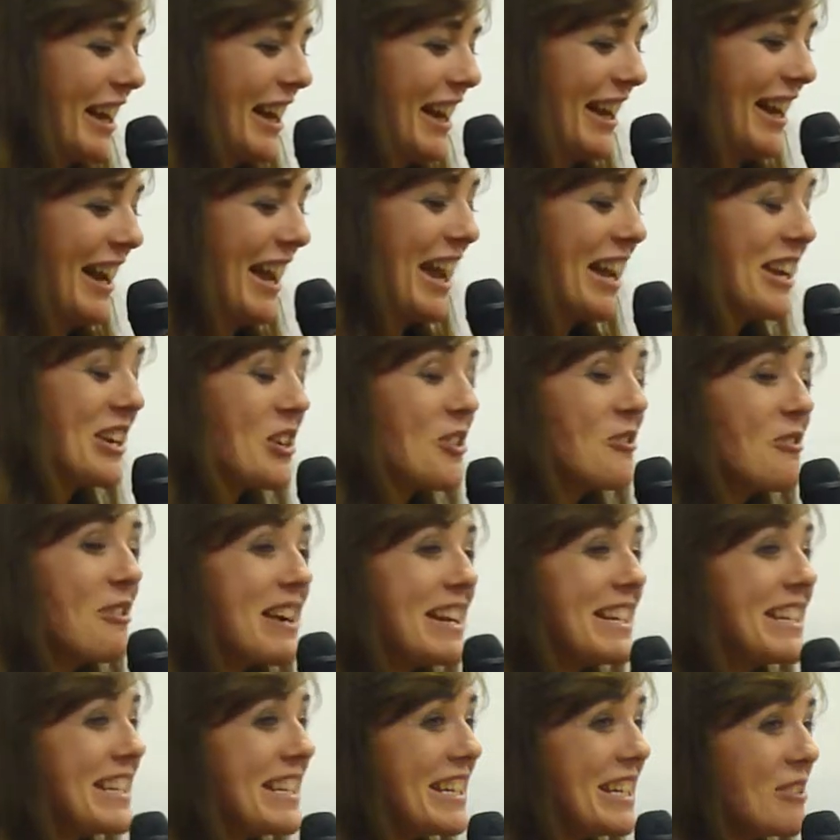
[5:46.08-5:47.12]
And I had no
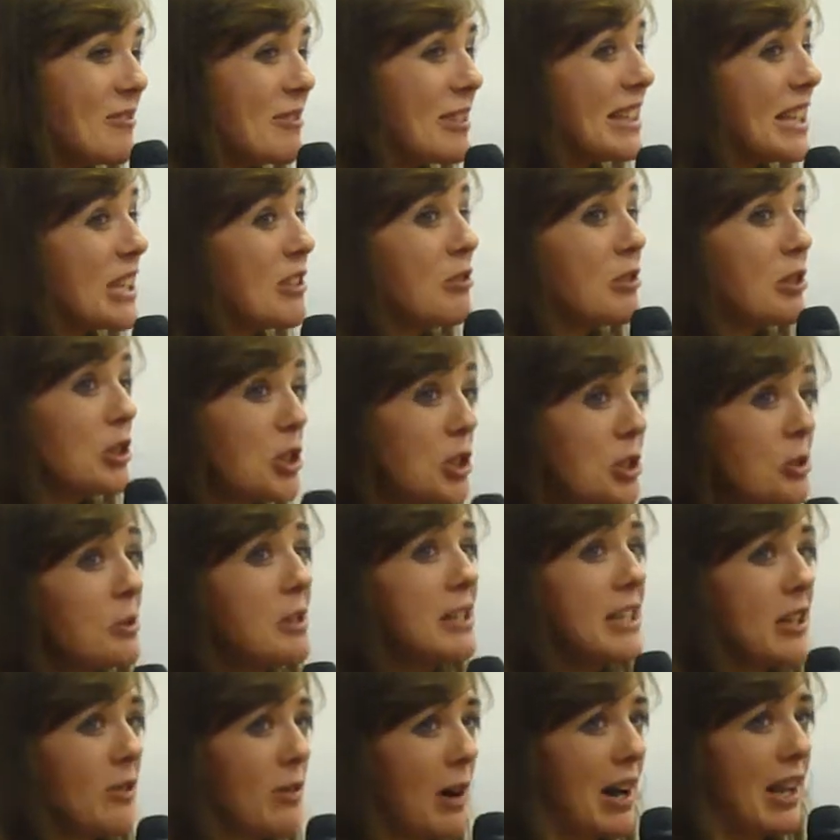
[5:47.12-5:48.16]
idea what they were
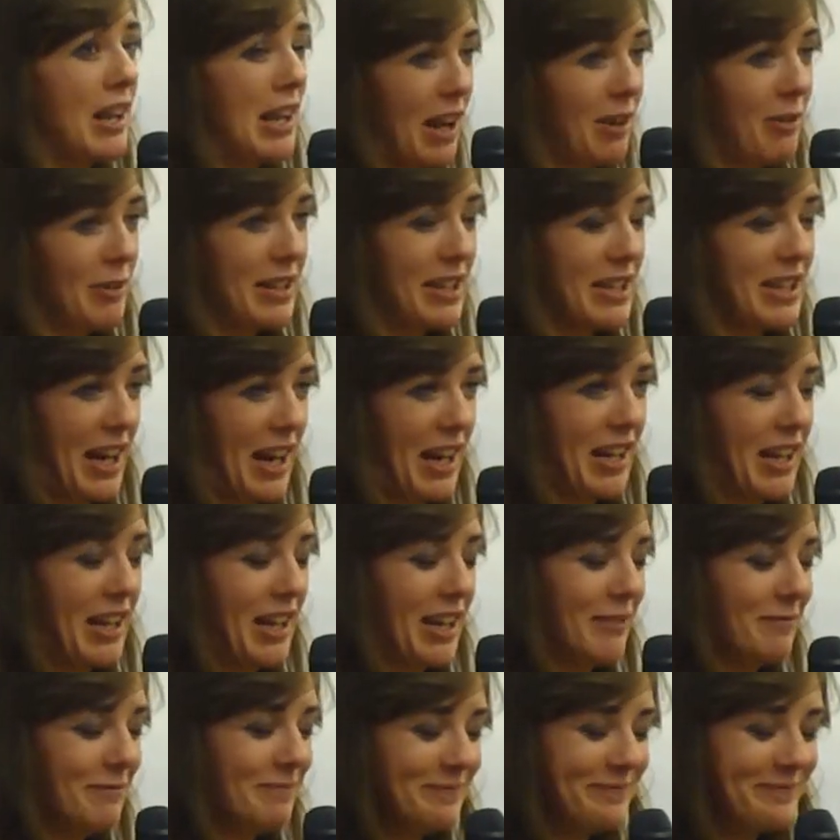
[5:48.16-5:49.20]
doing while I was
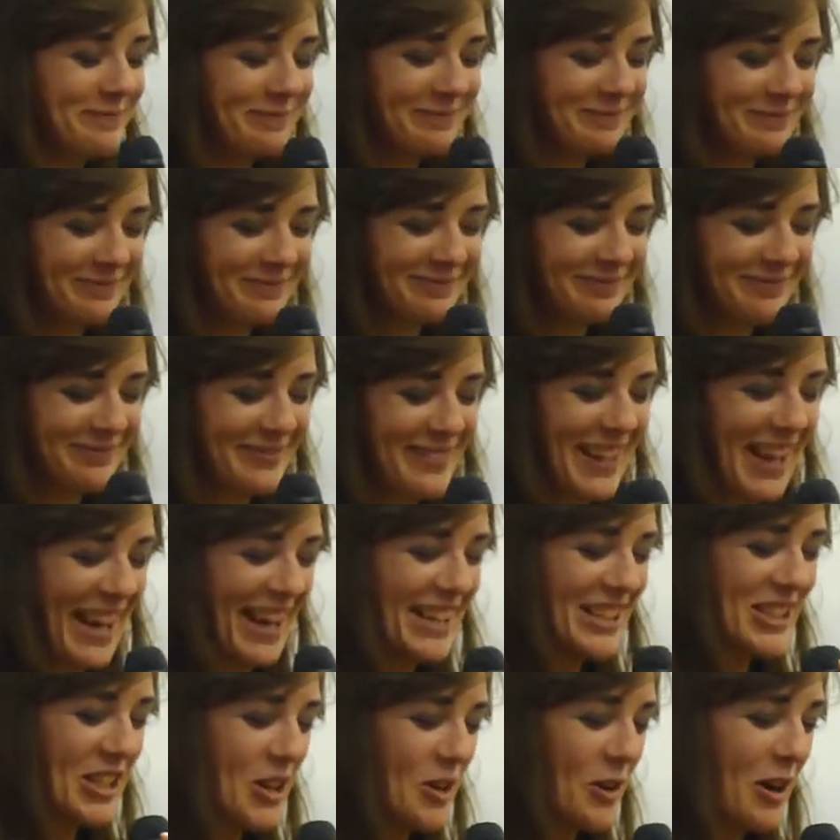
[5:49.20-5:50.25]
signing.
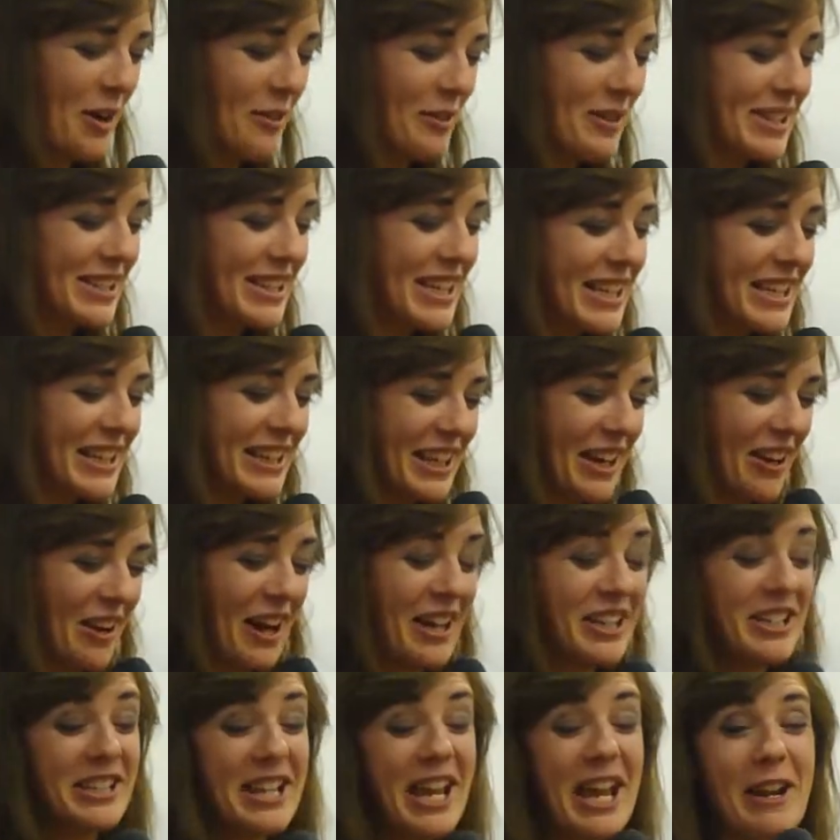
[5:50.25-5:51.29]
And so I was sitting there.
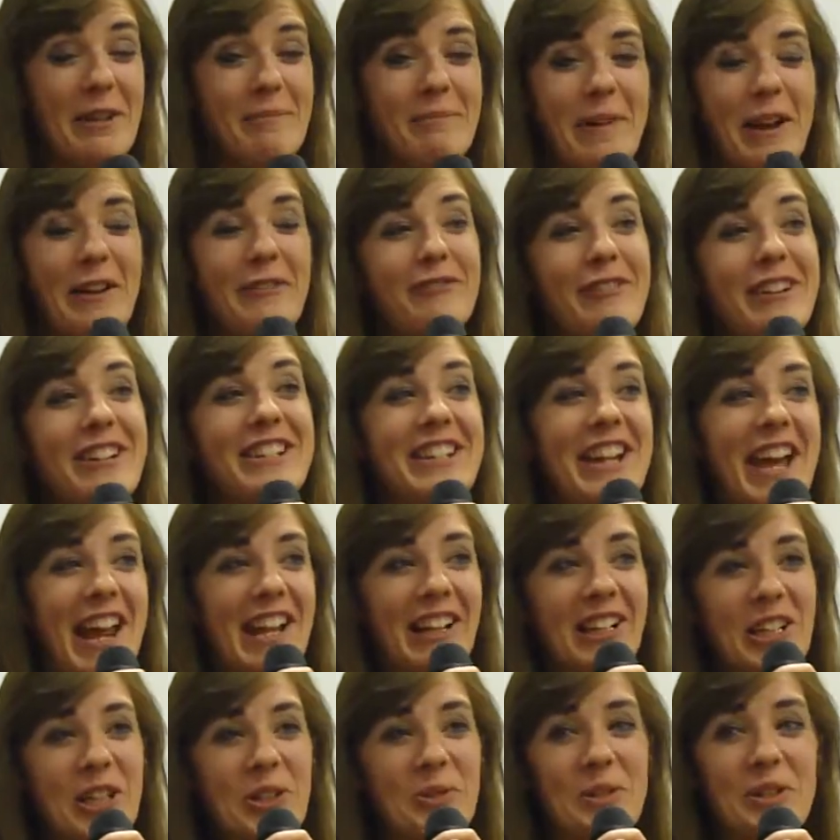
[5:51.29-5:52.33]
I just had my friend
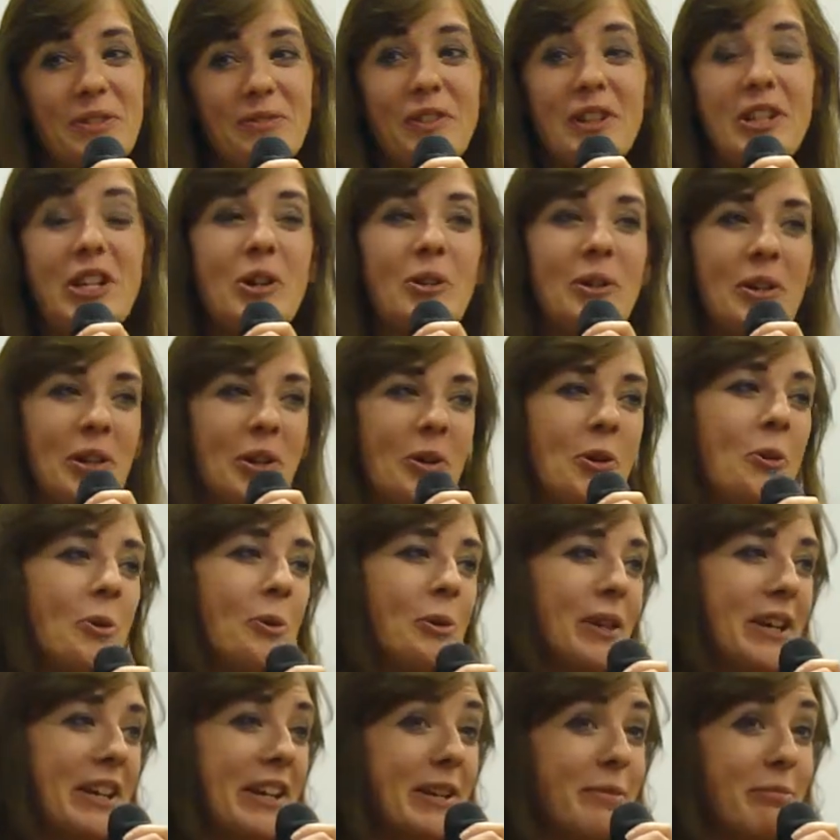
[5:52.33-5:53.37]
Natalie, who was videoing the whole
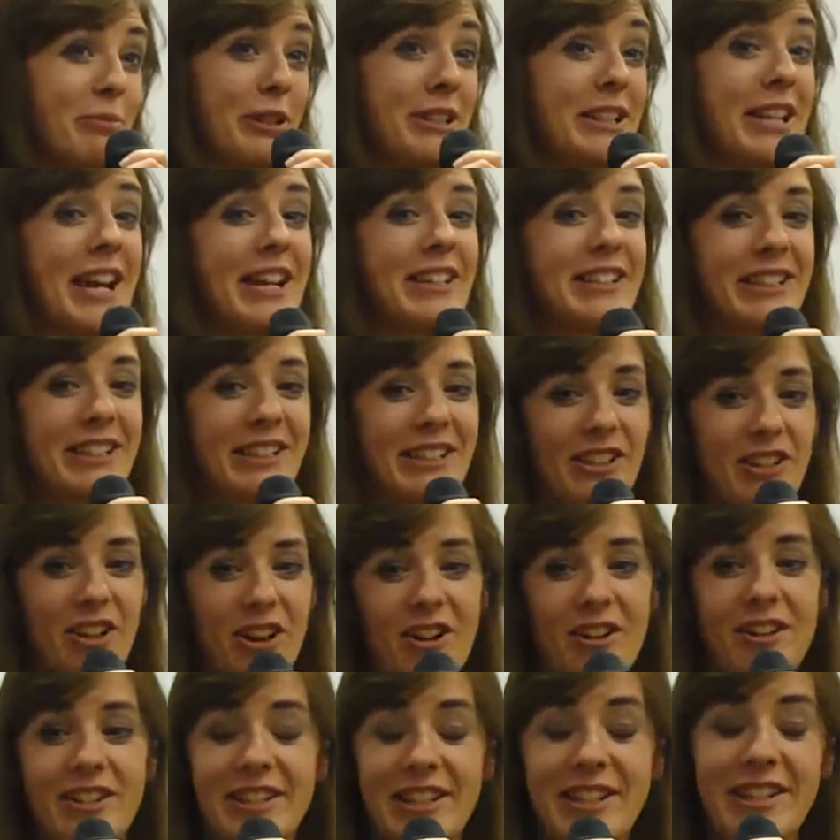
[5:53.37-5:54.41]
thing and protecting the
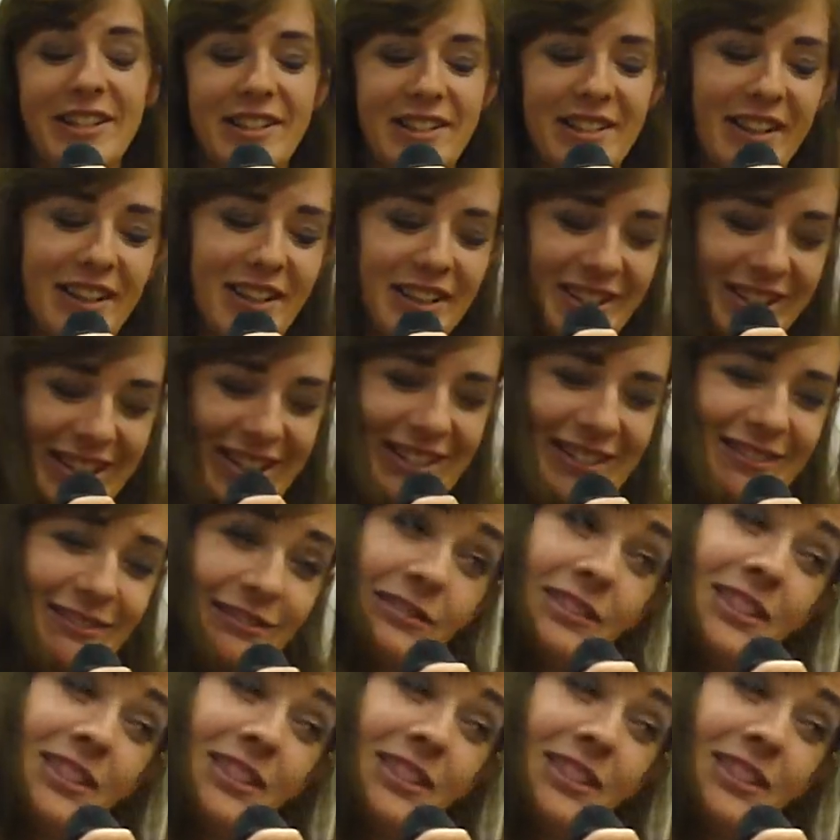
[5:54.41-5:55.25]
car's innocence.